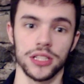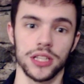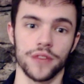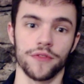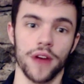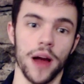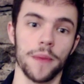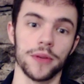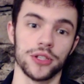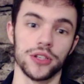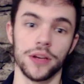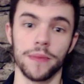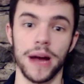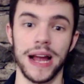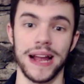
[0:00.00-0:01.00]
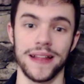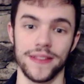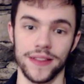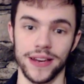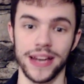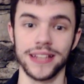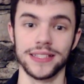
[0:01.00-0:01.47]
is adjusted for how much you could
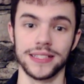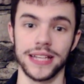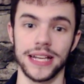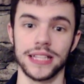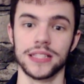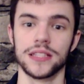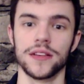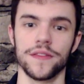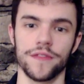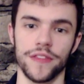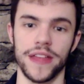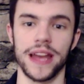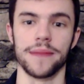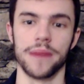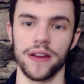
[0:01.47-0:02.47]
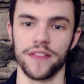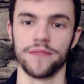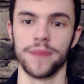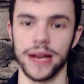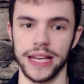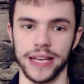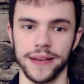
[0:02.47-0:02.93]
buy in the United States for that
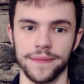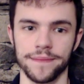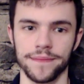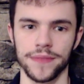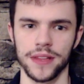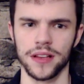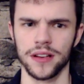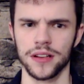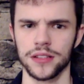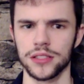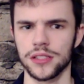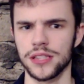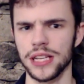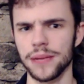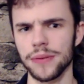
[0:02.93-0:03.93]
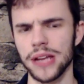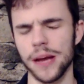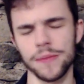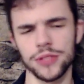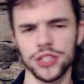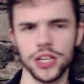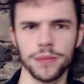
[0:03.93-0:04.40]
amount of money. So think
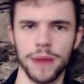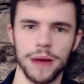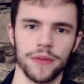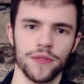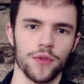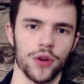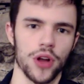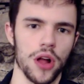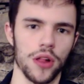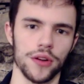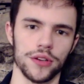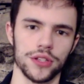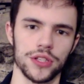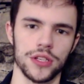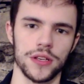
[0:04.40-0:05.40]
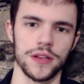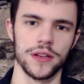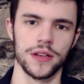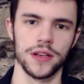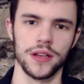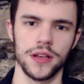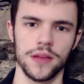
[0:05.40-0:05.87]
about how much you could buy with $4.